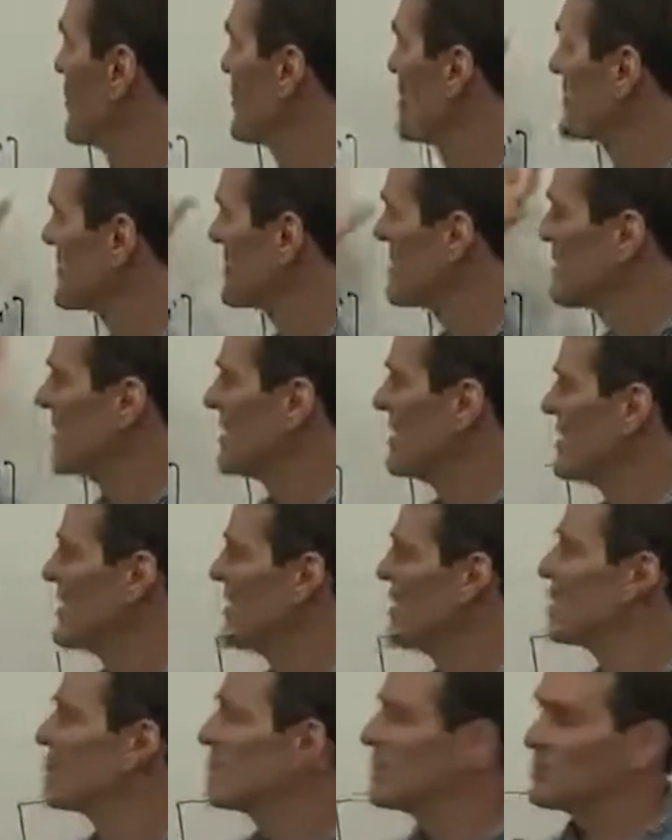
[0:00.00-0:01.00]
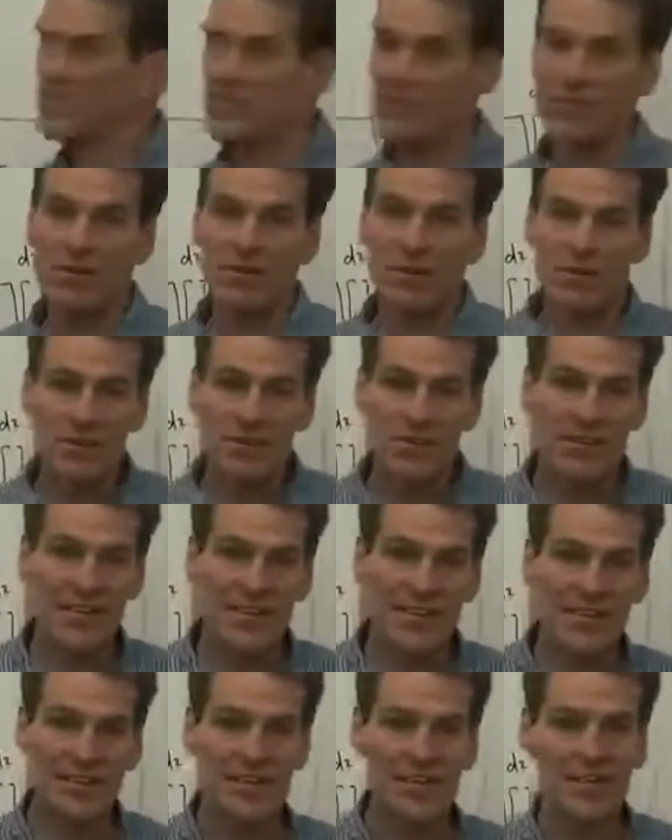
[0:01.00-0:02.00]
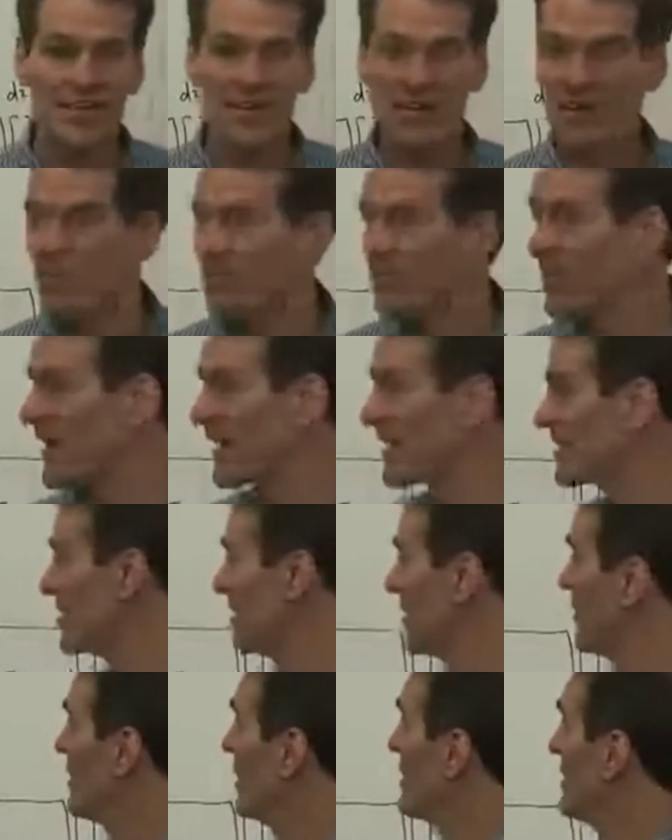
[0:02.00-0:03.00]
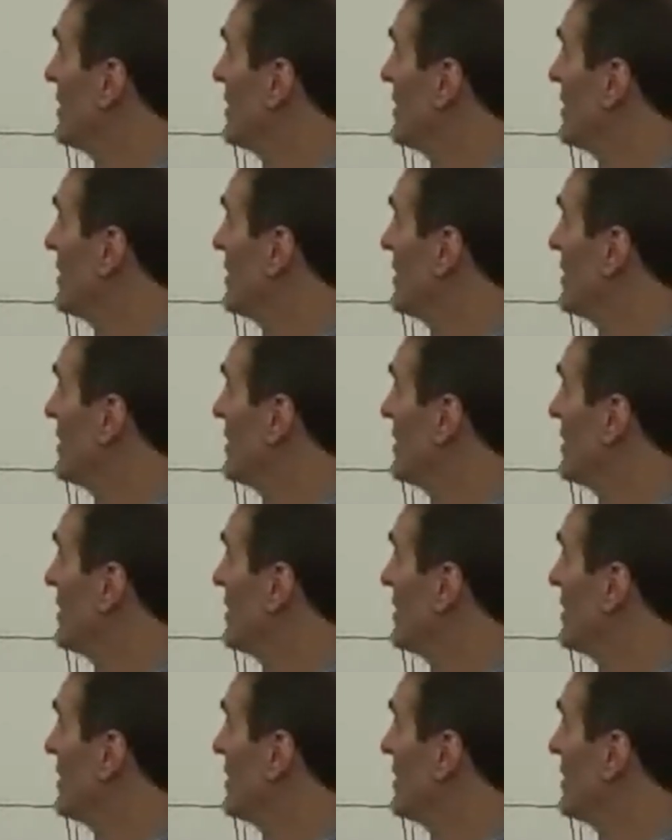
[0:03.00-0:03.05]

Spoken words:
ones equals 0. So that's a discount factor